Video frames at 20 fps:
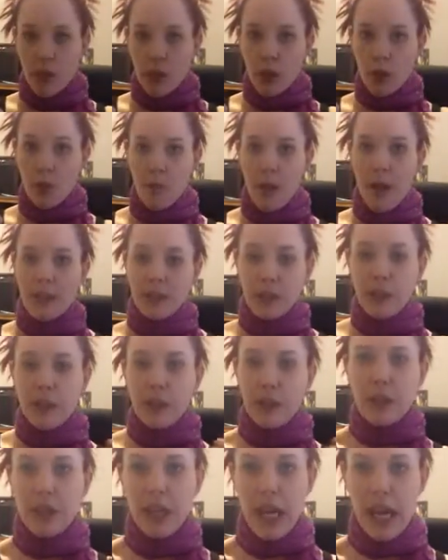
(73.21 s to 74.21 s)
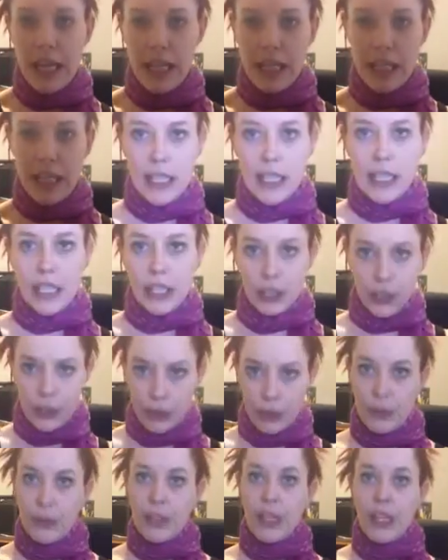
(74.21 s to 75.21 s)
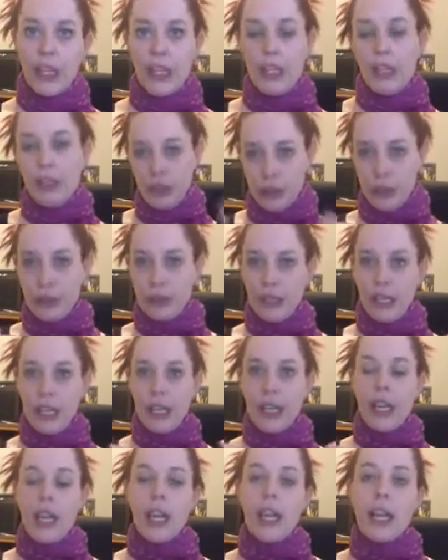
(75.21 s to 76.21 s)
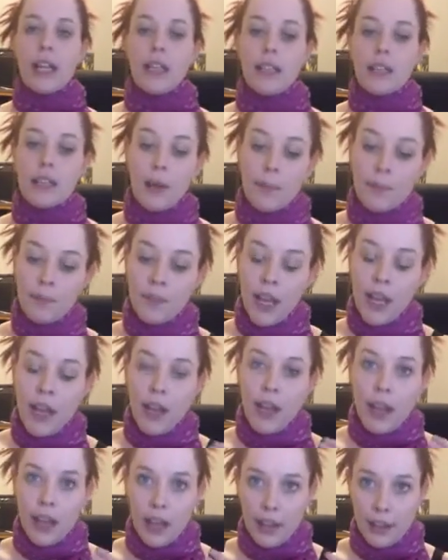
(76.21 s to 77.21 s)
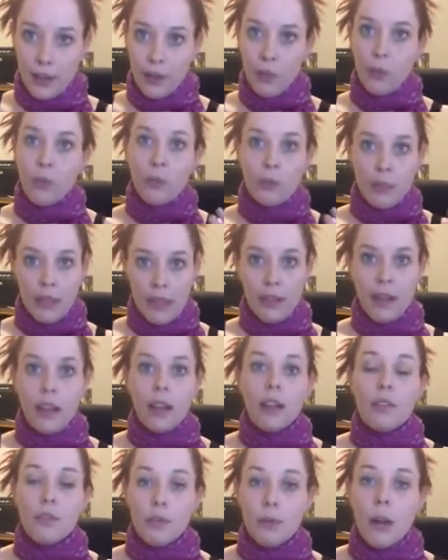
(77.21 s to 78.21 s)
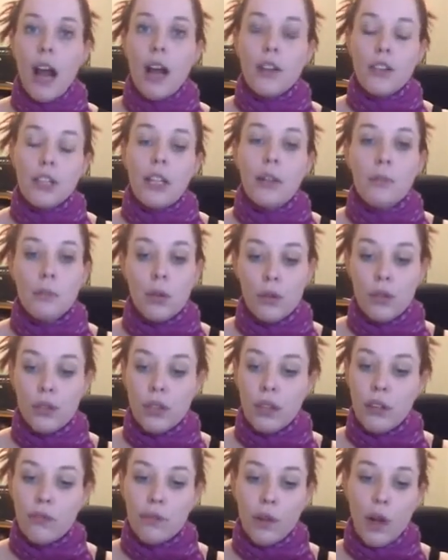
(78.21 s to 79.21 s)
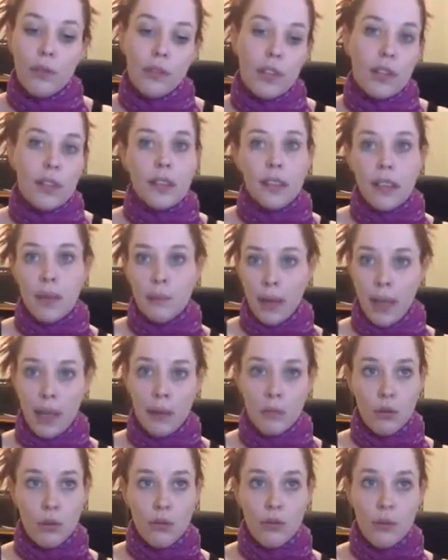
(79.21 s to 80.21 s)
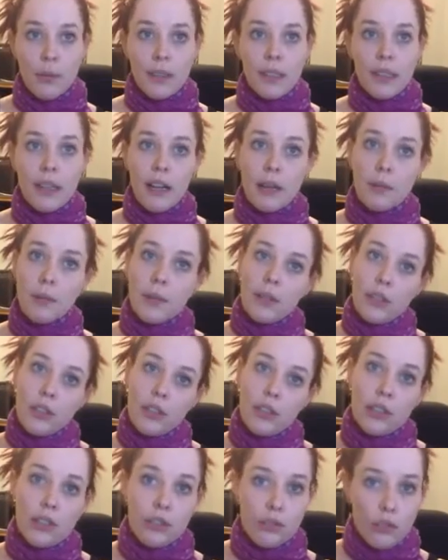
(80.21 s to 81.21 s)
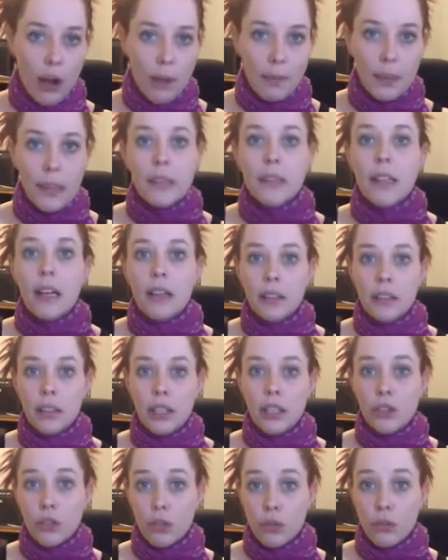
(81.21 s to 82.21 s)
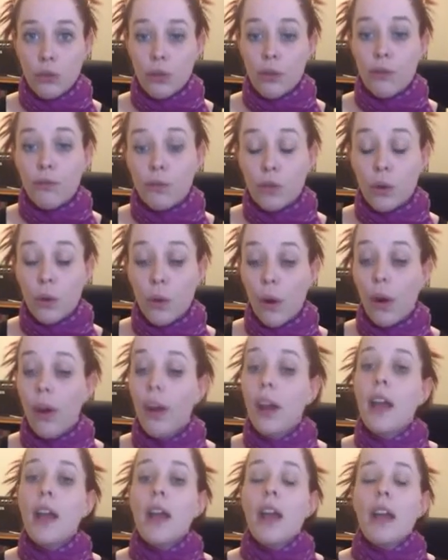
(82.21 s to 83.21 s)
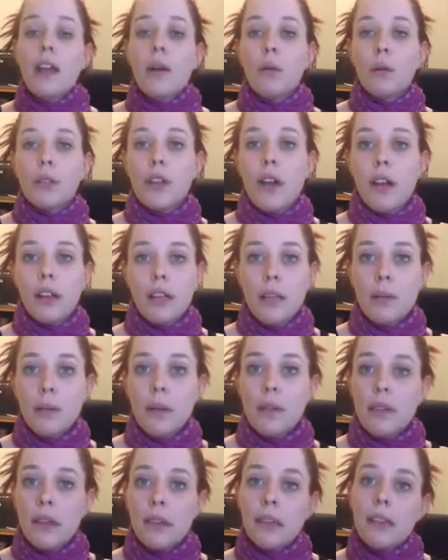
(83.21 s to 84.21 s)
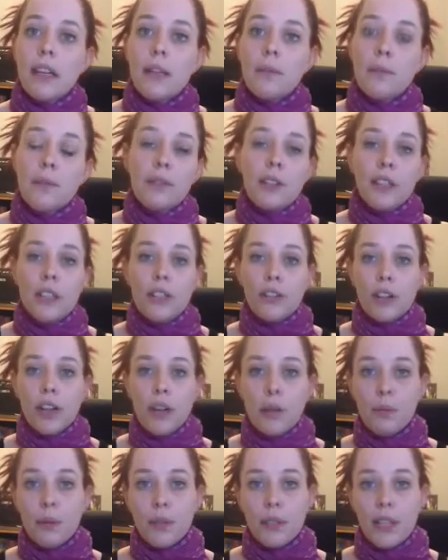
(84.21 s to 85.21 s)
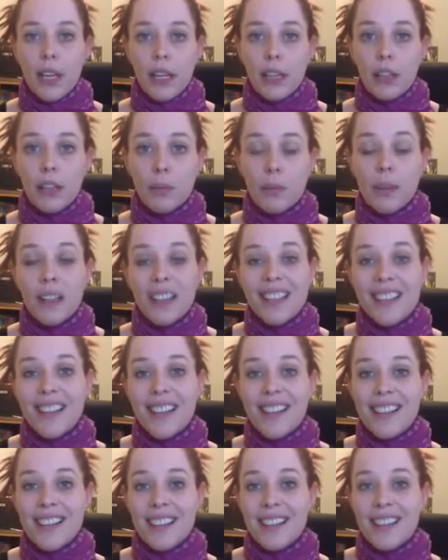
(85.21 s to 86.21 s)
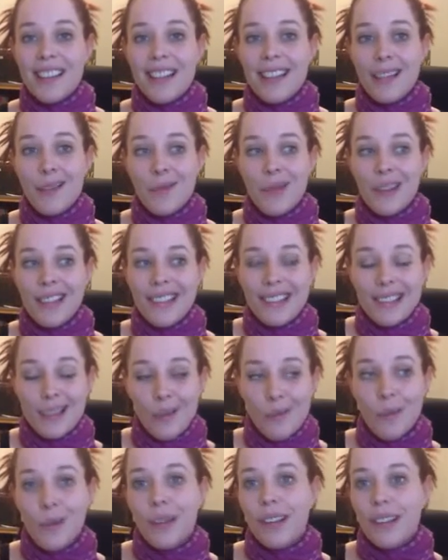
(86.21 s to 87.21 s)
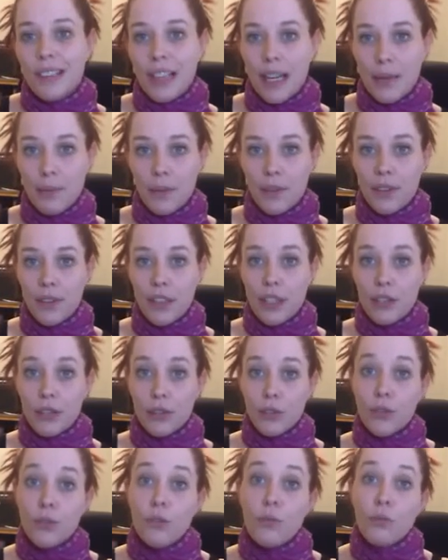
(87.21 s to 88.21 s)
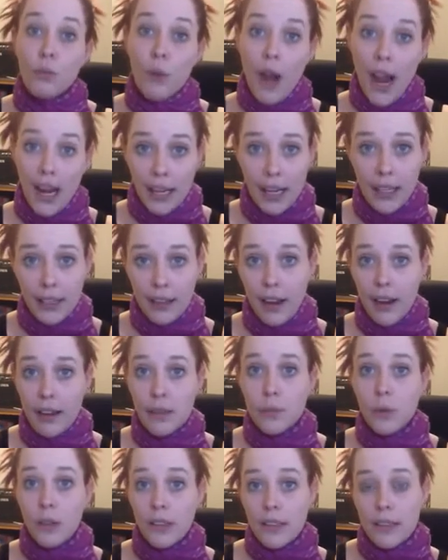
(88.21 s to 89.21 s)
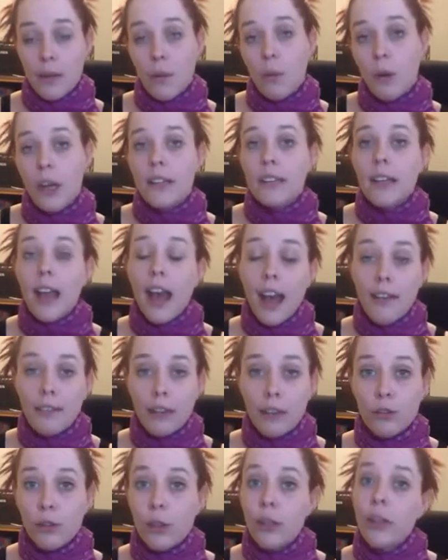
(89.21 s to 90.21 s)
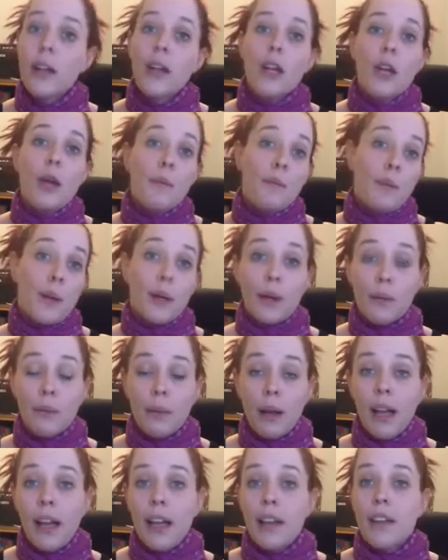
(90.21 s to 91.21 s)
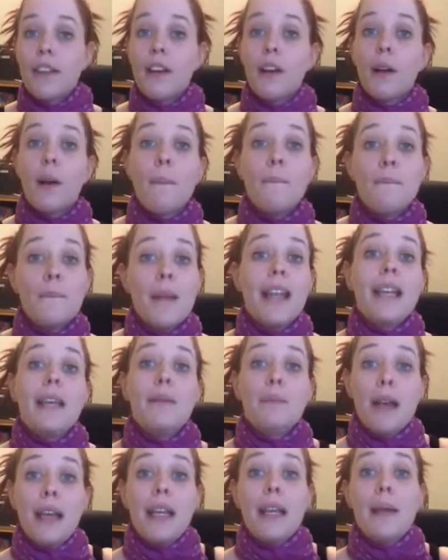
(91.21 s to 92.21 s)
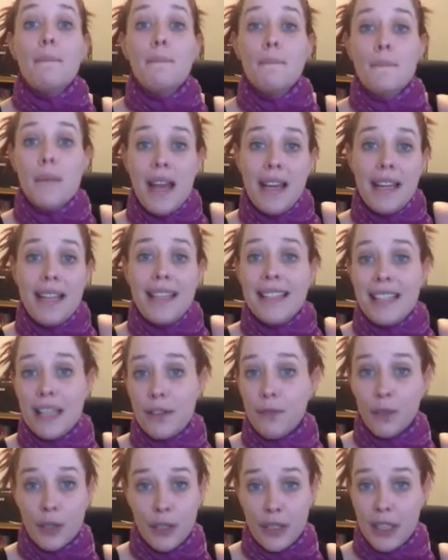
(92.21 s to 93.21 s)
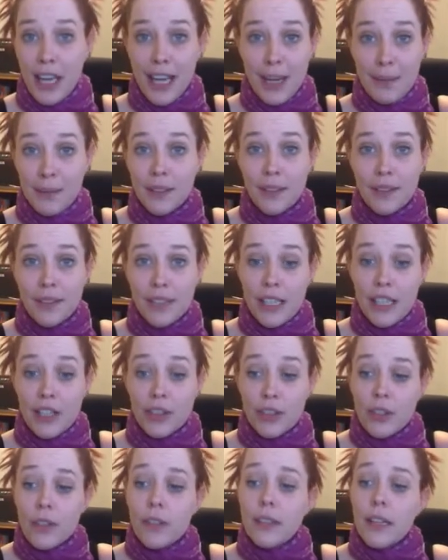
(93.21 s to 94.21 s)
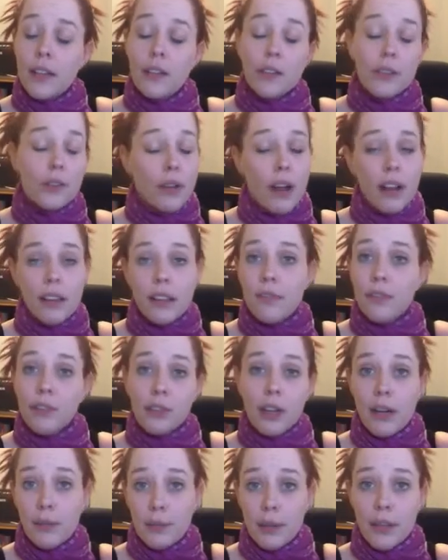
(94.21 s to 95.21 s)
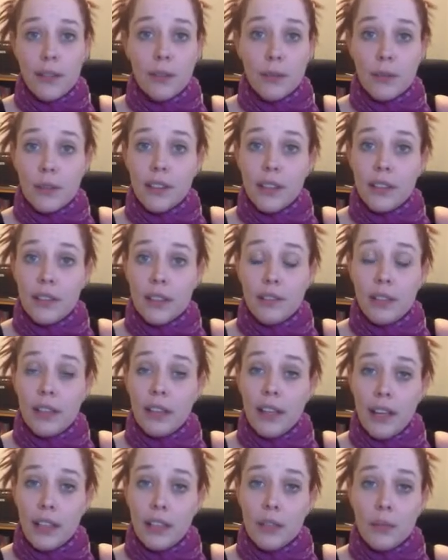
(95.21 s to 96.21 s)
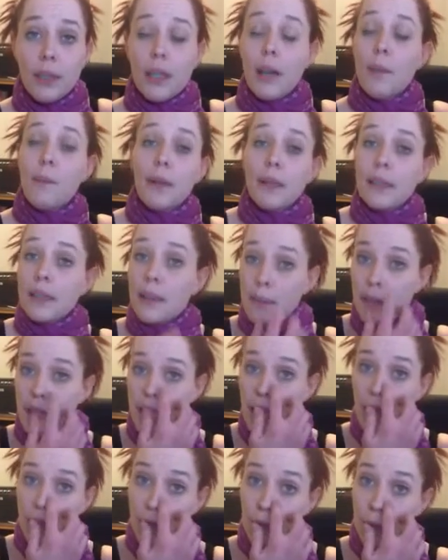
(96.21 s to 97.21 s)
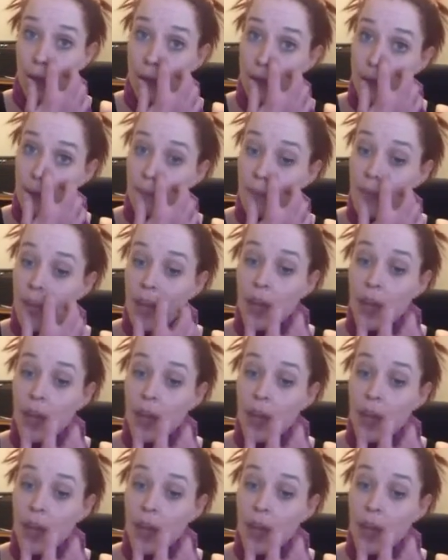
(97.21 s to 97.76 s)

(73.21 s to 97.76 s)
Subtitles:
Their muscles are tightening and loosening, and there will be like a thrashing motion involved in this. They might move from a standing position to dropping suddenly to the floor. Now, we're talking about this type of seizure in particular because it's the simplest type of seizure to recognize when someone is having one. Bear in mind, there are many different types of seizures, and there's lots of great resources if you'd like to read up on some of the other ones.